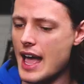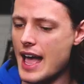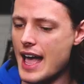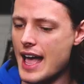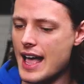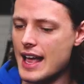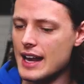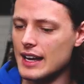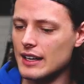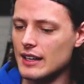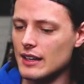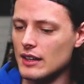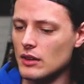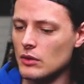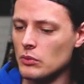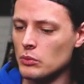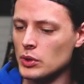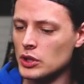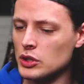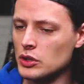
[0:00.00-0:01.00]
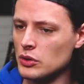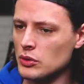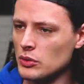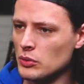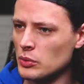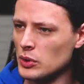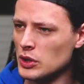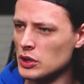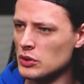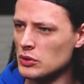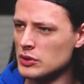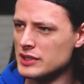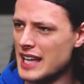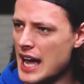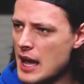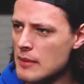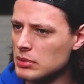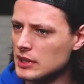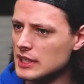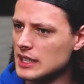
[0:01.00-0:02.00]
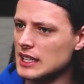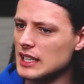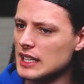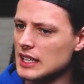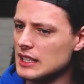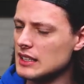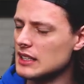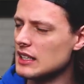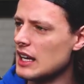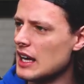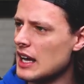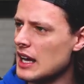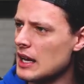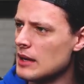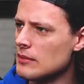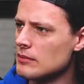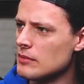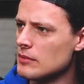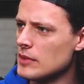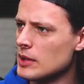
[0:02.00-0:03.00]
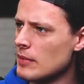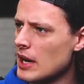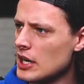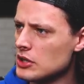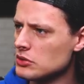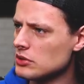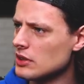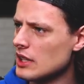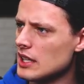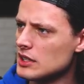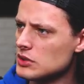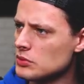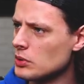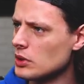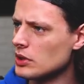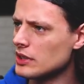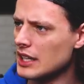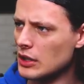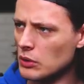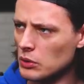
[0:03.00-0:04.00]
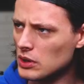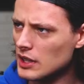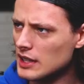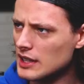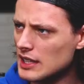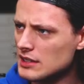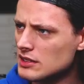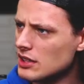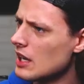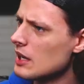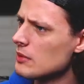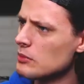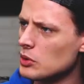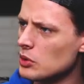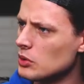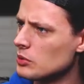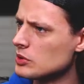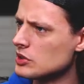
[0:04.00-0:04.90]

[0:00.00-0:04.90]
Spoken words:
And were you dabbling in the martial arts world at all at that time, or